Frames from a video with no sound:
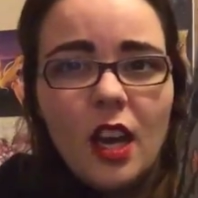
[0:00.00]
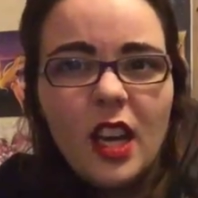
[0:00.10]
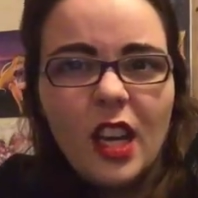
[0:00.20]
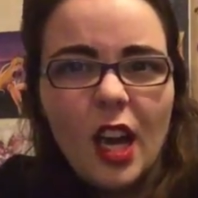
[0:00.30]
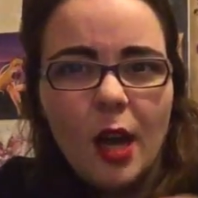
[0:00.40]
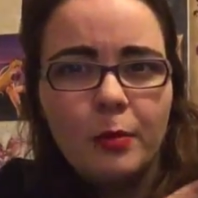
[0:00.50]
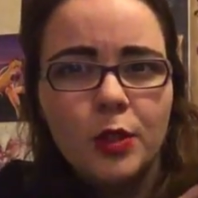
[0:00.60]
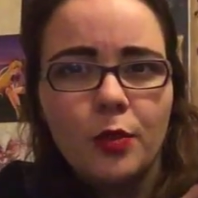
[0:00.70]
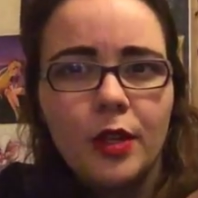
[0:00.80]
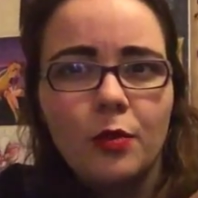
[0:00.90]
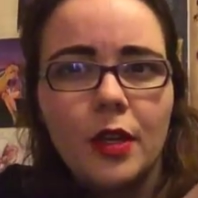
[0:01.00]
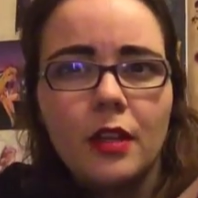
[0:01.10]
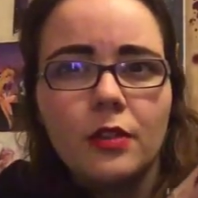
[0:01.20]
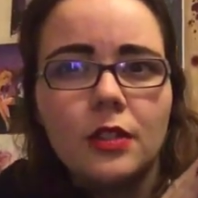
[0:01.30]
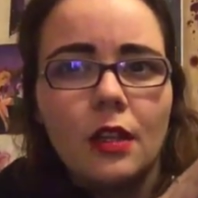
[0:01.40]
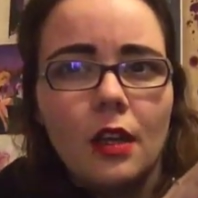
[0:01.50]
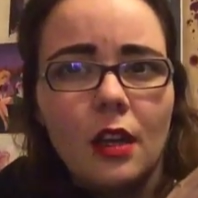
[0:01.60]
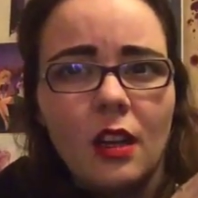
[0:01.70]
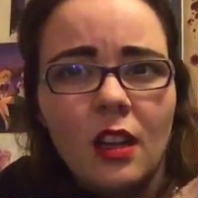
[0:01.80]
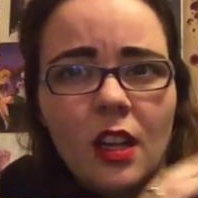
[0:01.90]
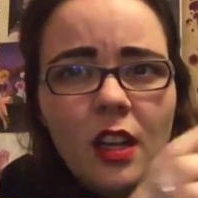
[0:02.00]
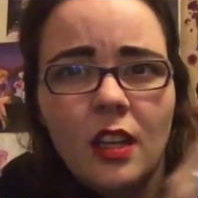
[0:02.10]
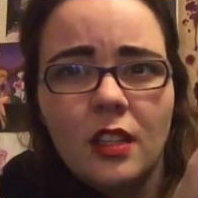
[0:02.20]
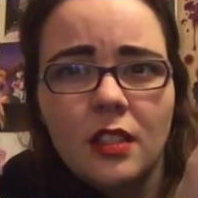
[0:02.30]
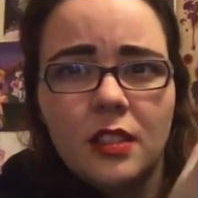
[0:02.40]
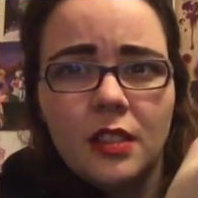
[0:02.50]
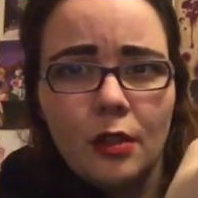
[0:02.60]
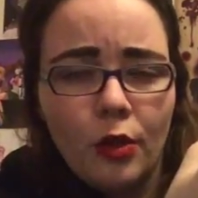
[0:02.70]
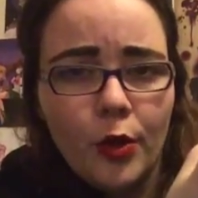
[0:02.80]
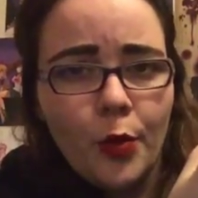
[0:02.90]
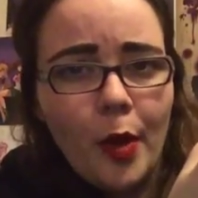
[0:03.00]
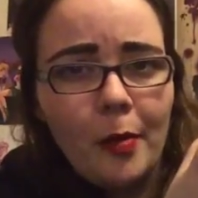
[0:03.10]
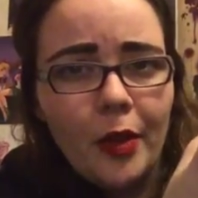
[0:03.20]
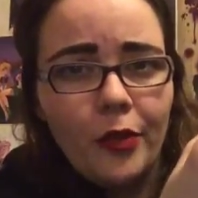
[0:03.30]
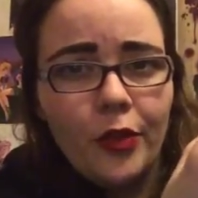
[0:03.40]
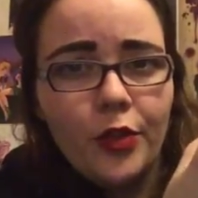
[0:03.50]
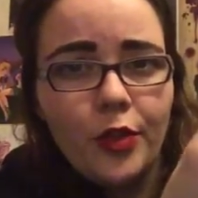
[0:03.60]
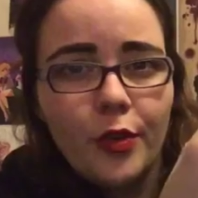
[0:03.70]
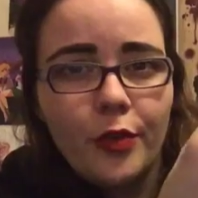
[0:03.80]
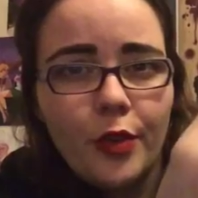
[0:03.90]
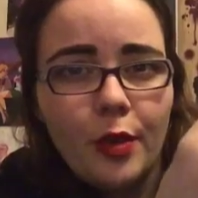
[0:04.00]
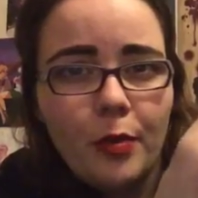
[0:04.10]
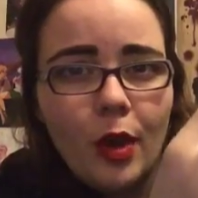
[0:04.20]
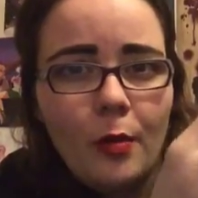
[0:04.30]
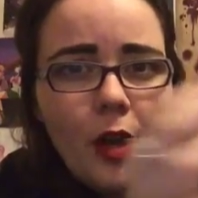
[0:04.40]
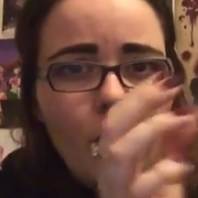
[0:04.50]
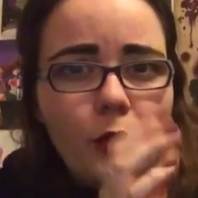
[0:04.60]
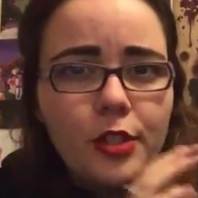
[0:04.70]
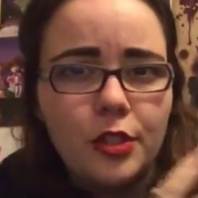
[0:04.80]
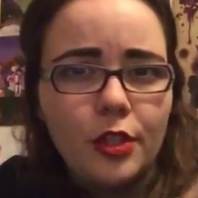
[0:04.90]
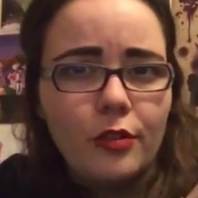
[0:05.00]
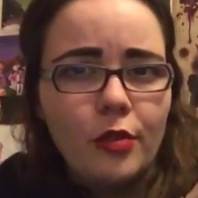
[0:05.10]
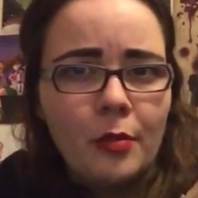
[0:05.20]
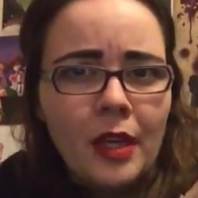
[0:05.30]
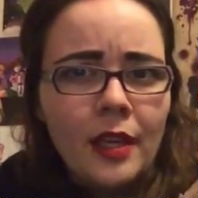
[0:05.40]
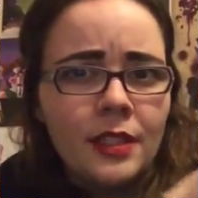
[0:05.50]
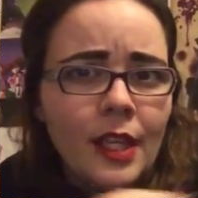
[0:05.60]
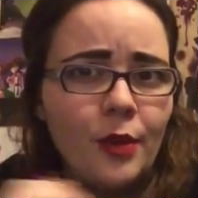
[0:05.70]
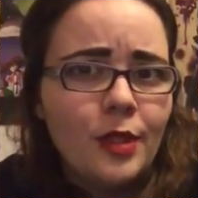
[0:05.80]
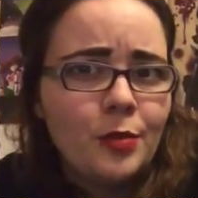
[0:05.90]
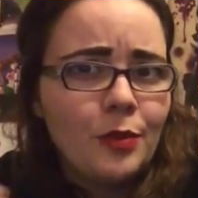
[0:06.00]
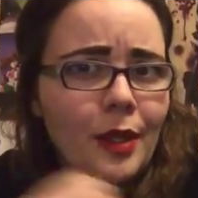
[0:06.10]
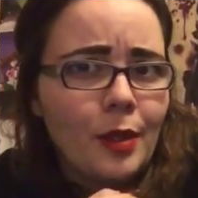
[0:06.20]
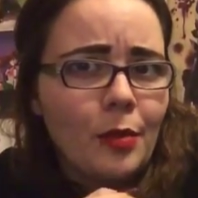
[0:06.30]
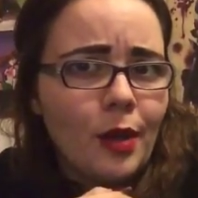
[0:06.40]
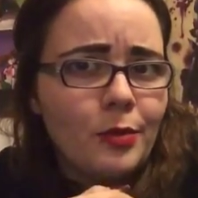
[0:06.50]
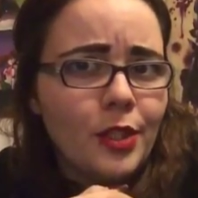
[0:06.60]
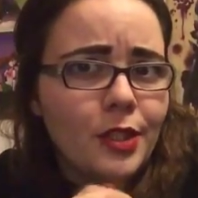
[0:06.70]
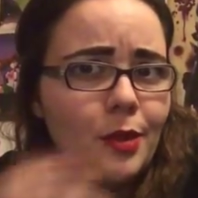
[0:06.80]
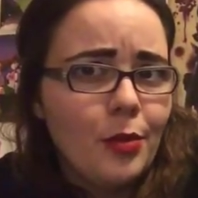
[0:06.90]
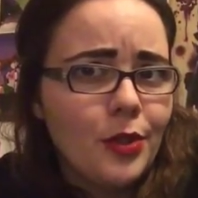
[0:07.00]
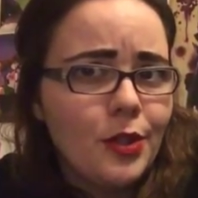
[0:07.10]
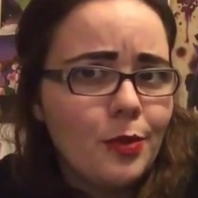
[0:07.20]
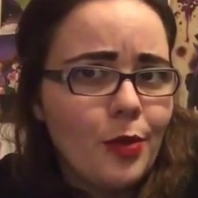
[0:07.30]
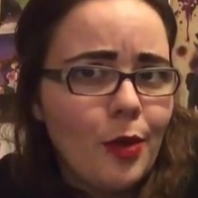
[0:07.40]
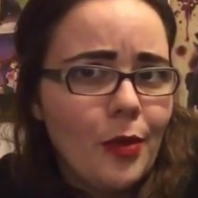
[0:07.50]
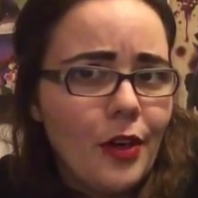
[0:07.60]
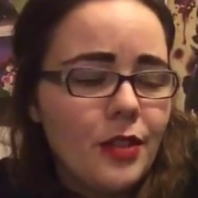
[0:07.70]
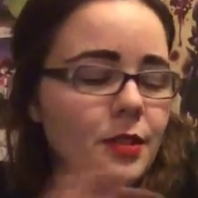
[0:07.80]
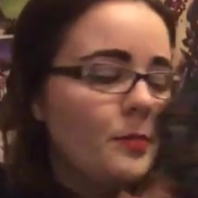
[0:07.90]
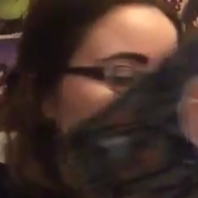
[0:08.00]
It comes with one of those little silk ribbons for the bookmark, which is good for me because I always put random objects in books as bookmarks.